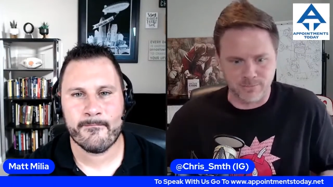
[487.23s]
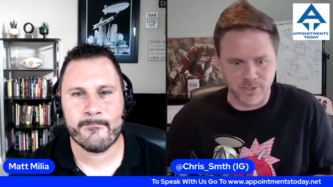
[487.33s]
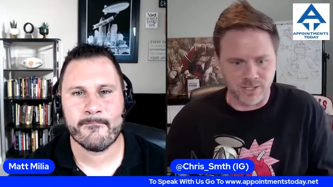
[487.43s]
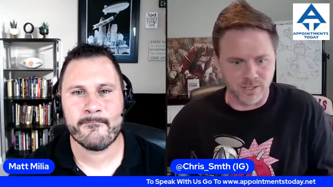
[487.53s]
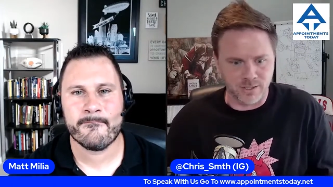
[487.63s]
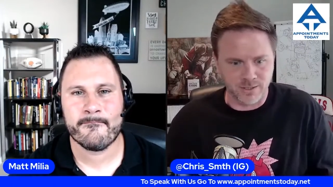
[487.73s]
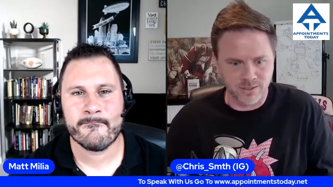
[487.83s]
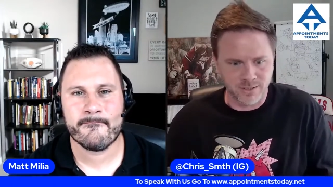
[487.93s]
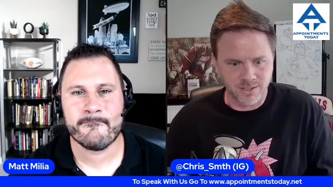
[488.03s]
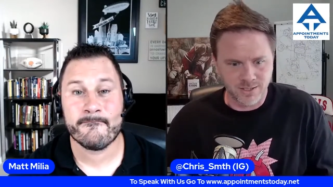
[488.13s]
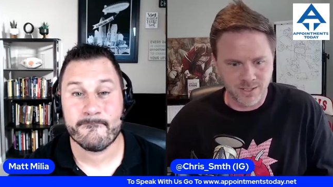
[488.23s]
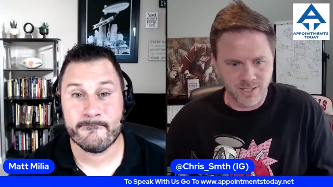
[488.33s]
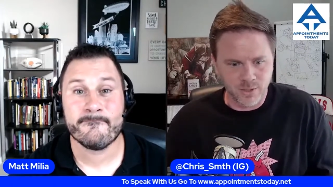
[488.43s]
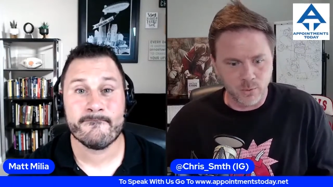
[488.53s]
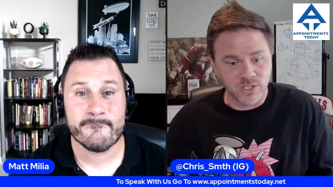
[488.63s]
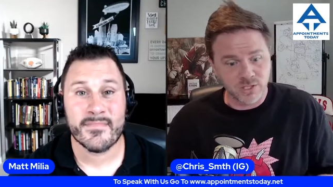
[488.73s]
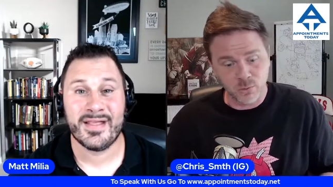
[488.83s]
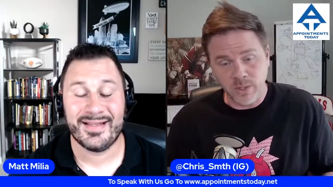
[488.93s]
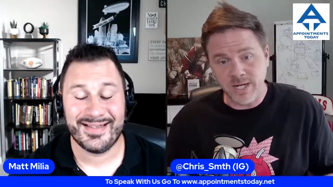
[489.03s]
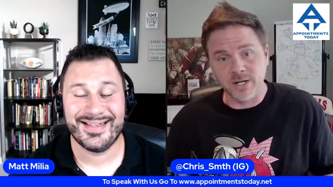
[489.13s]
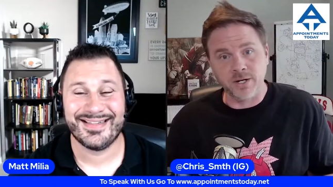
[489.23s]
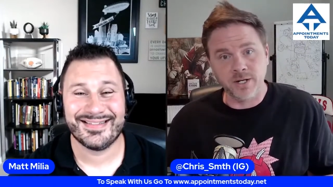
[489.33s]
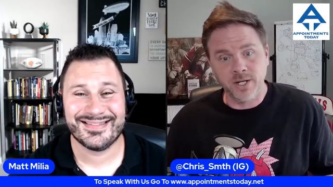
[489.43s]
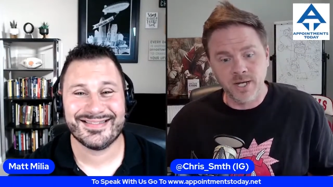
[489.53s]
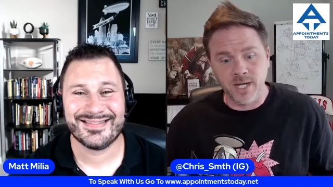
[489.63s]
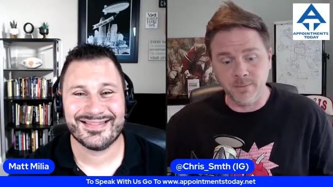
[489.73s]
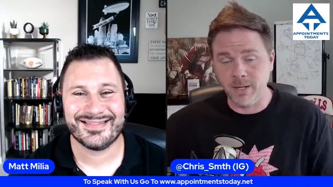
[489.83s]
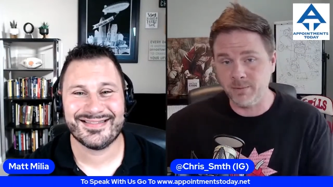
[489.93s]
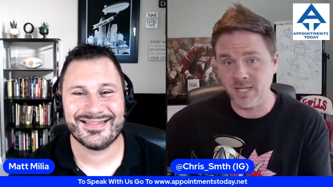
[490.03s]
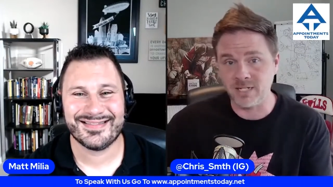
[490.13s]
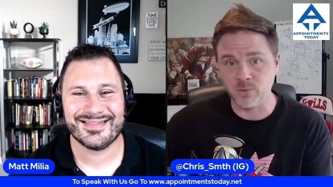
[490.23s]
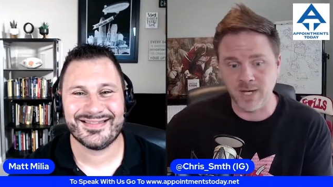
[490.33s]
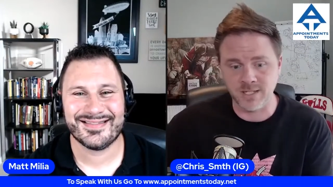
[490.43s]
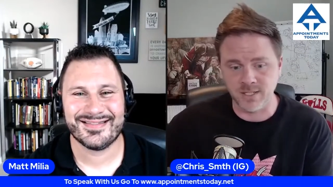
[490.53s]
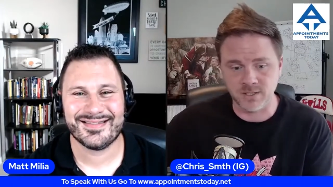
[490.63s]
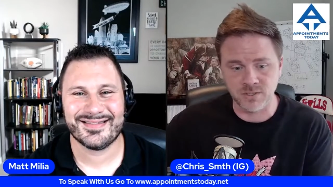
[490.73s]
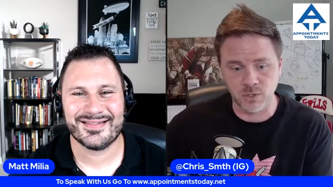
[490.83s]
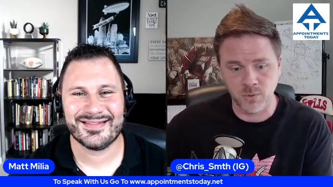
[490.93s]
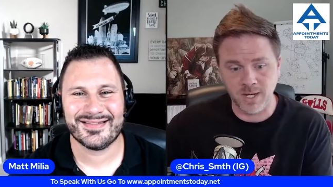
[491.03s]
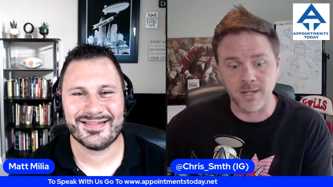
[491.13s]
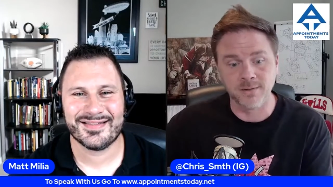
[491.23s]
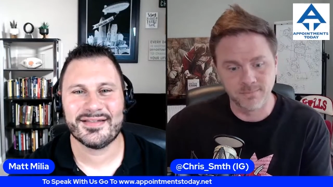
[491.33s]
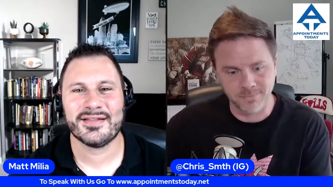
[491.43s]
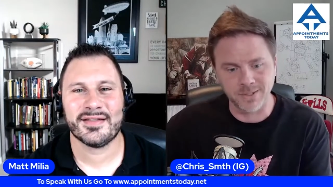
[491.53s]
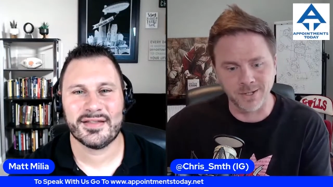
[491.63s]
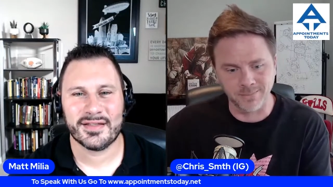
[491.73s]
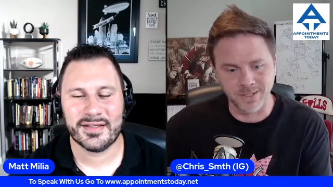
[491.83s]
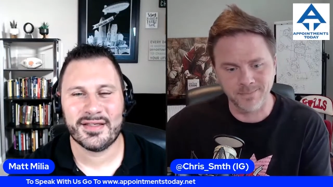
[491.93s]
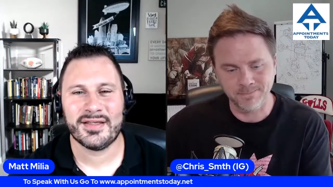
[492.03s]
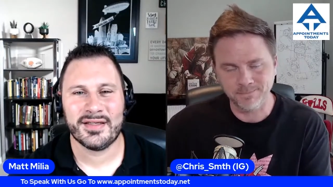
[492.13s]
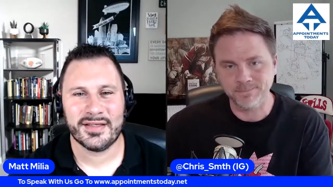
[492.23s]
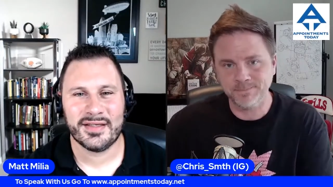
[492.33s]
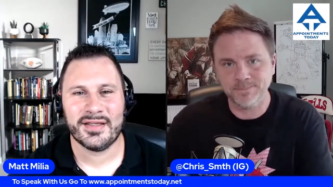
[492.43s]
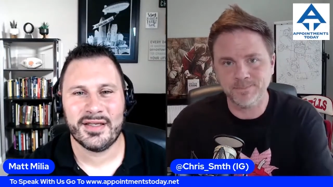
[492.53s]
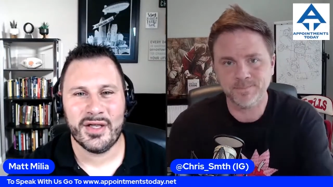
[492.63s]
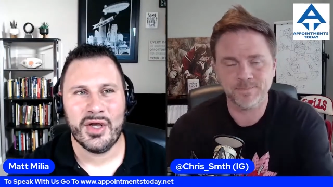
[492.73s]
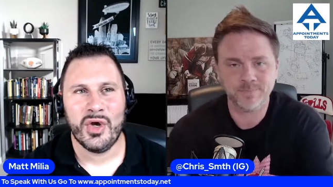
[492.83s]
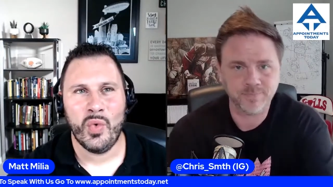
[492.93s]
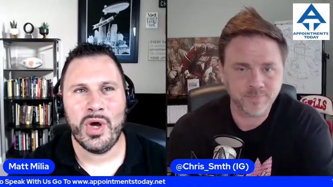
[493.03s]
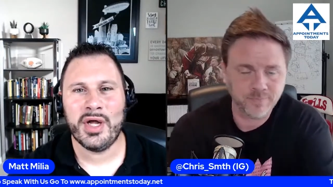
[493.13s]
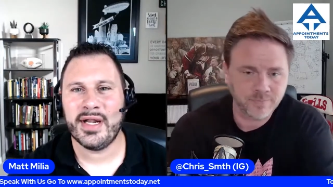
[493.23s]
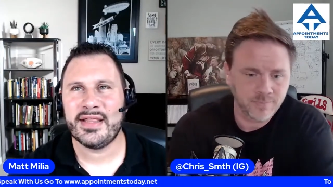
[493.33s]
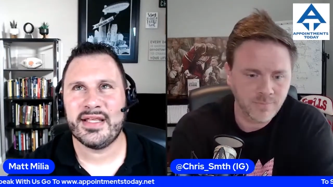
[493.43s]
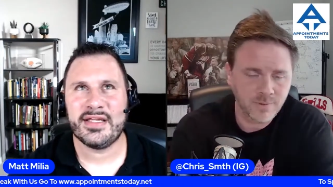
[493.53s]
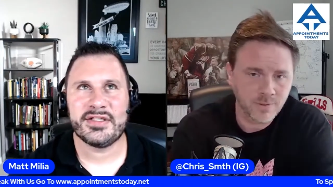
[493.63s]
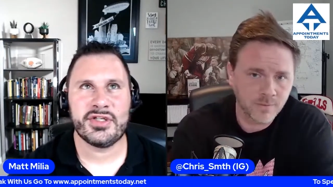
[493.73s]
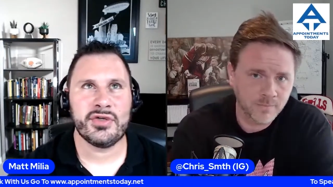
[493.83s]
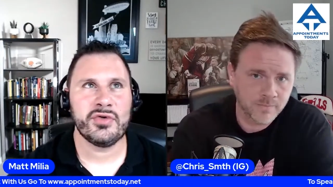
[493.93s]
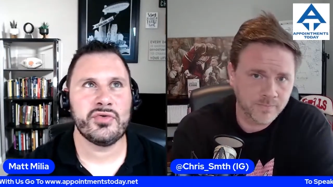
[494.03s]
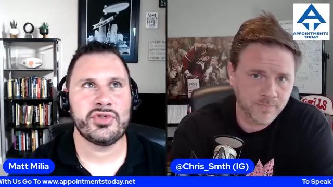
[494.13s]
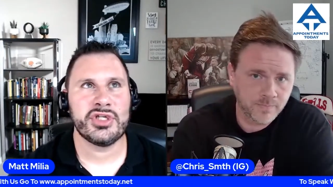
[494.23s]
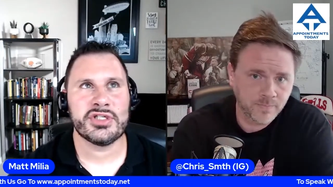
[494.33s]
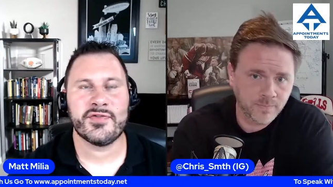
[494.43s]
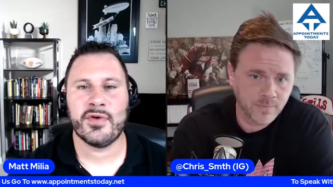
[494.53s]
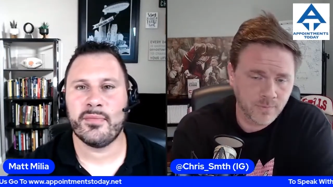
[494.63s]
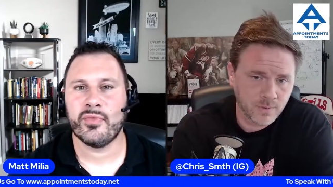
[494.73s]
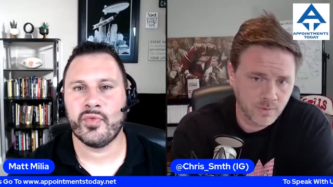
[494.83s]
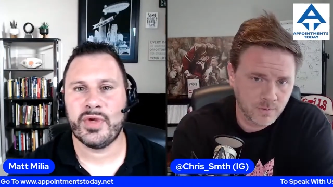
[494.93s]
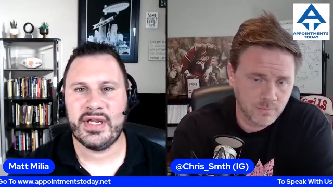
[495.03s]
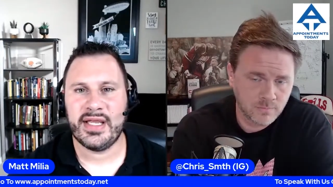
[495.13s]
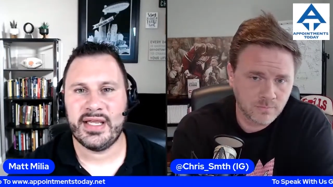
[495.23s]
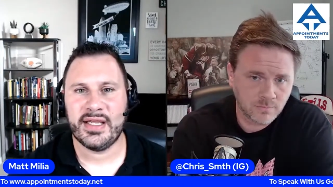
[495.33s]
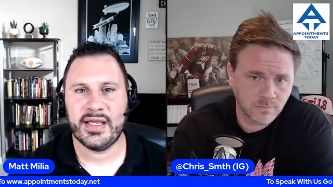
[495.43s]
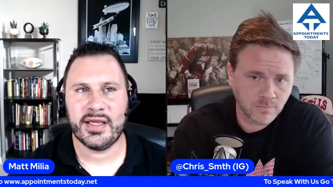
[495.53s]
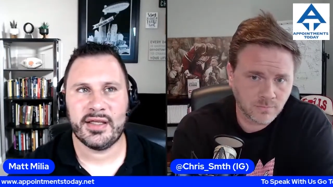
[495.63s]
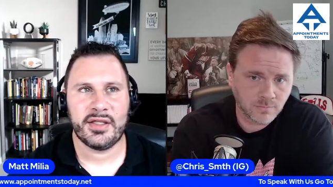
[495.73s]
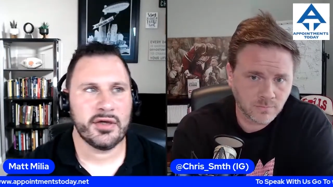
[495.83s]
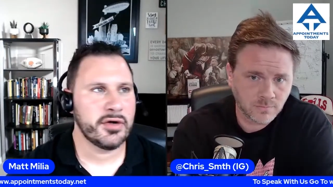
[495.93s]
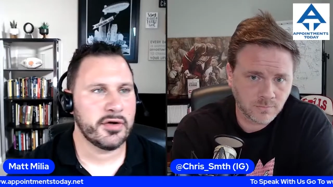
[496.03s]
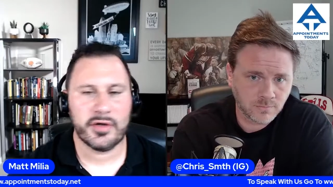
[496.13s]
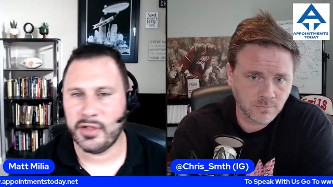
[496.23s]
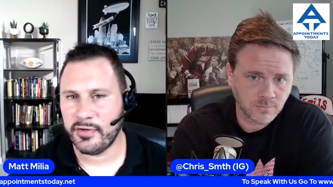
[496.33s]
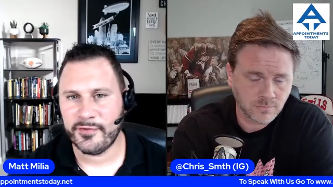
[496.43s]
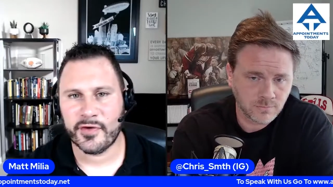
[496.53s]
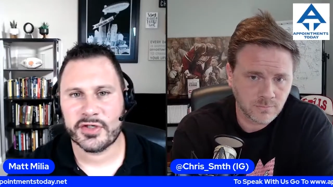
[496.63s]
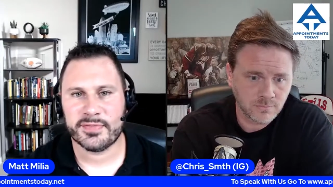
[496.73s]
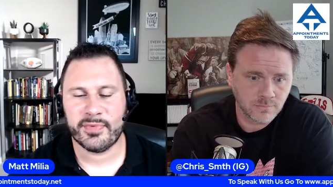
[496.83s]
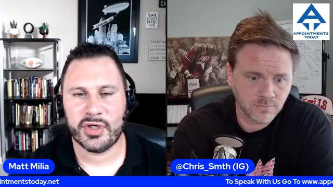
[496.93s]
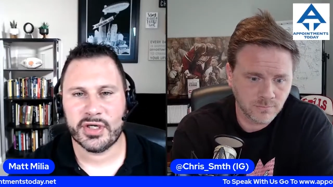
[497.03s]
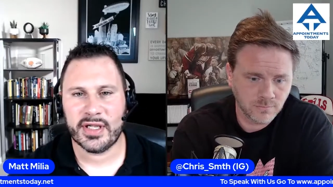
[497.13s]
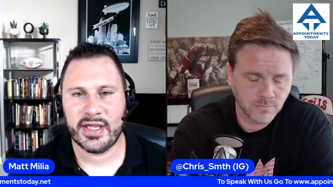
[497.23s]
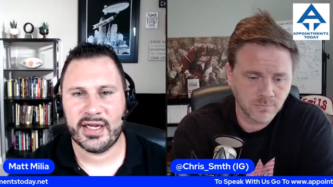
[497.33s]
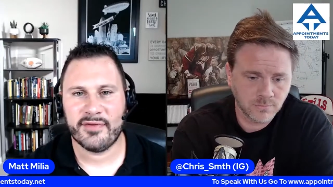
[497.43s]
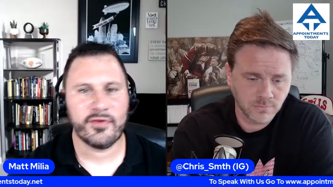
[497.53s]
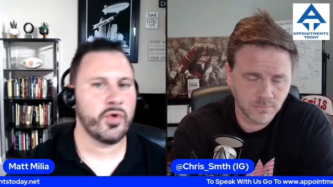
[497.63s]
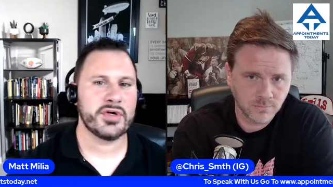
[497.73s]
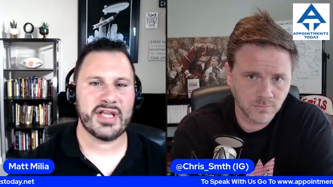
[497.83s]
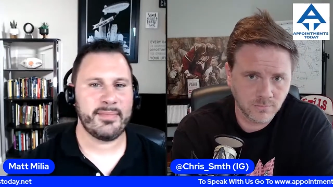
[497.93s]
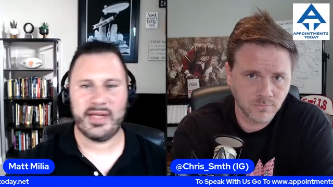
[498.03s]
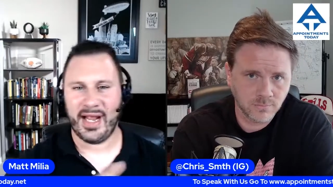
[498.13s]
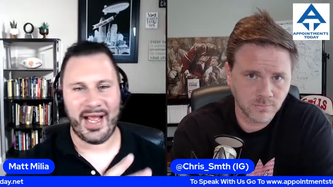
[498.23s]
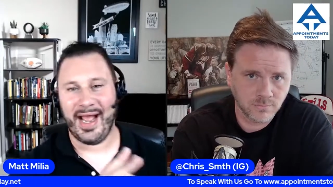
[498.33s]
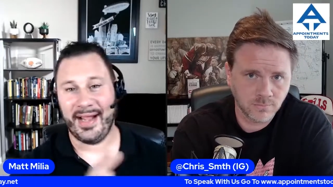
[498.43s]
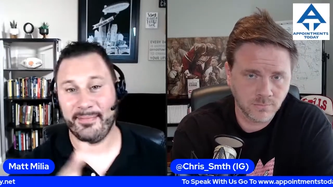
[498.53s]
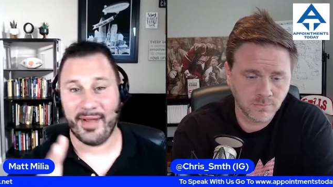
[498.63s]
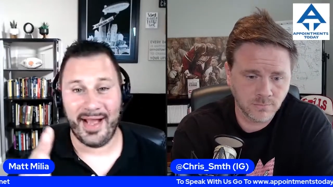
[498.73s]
Speaker 1: book, which is weird. Yeah. And maybe that's why it does so well. You know what I mean?
Speaker 2: Well, and I think too, just from reading your your first book, and of course, I mean, I